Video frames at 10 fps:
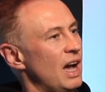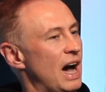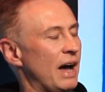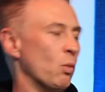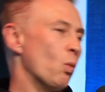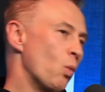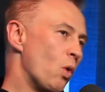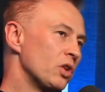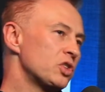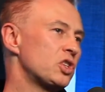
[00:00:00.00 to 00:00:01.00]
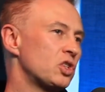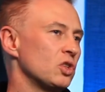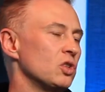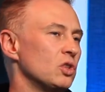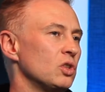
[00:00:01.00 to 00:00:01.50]
And once
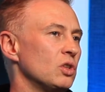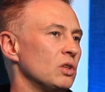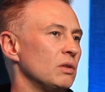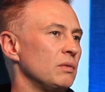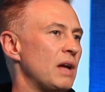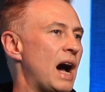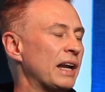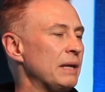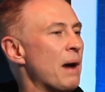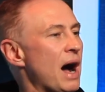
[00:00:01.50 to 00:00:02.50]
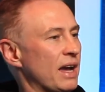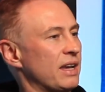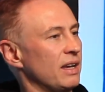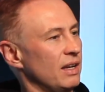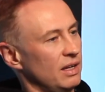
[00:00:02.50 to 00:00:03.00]
Annie
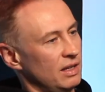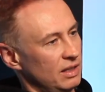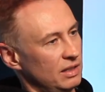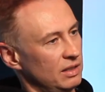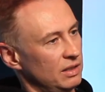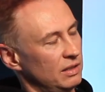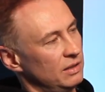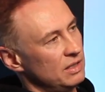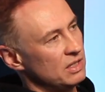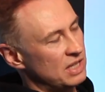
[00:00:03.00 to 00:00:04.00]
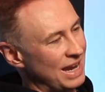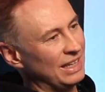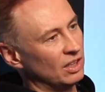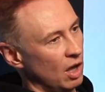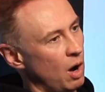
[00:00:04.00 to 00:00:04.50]
Mac,
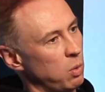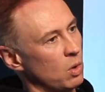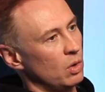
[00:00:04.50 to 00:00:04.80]
Zane Lowe,